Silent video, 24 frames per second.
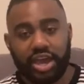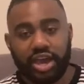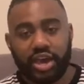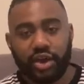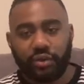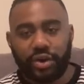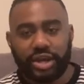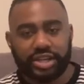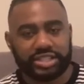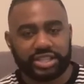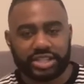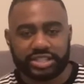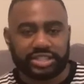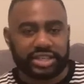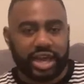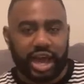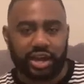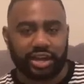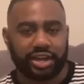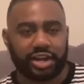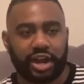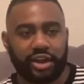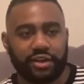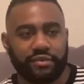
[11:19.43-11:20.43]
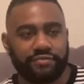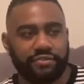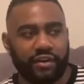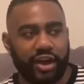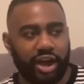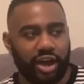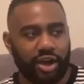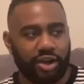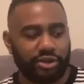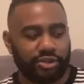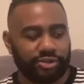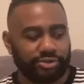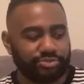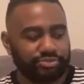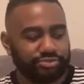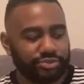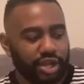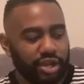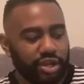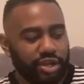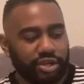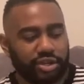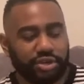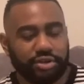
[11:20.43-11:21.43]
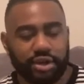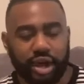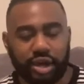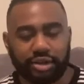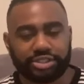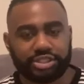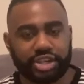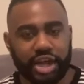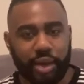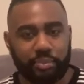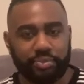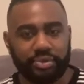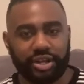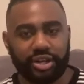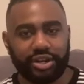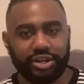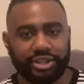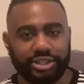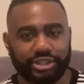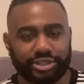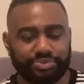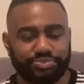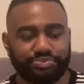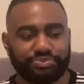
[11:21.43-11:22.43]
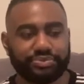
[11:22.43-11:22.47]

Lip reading: We're just talking on the phone, you know, chopping it up.